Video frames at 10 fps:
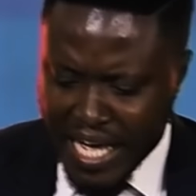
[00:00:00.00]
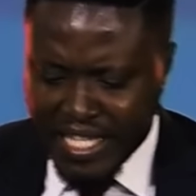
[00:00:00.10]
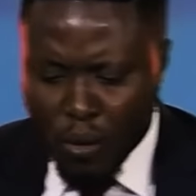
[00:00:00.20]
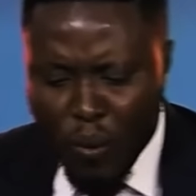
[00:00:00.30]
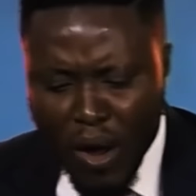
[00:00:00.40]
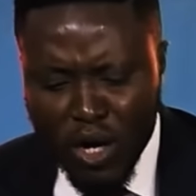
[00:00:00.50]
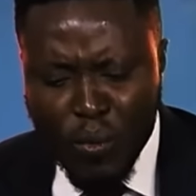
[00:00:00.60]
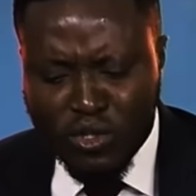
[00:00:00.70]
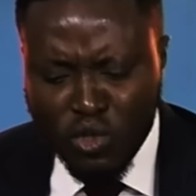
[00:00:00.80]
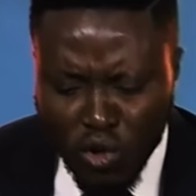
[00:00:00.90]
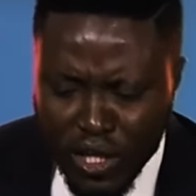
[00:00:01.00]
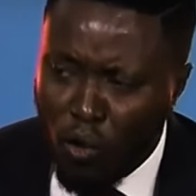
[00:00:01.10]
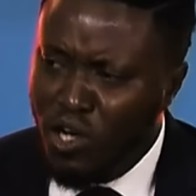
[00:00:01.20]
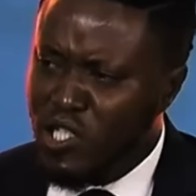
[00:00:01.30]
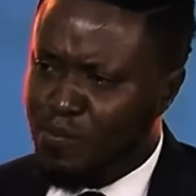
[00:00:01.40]
The only way to know the
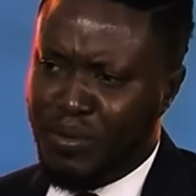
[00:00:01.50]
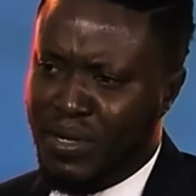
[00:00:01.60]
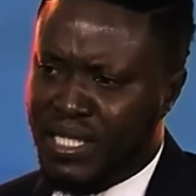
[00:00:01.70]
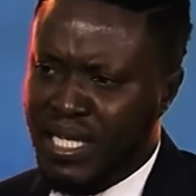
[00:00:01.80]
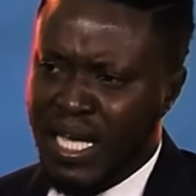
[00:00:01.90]
Holy Spirit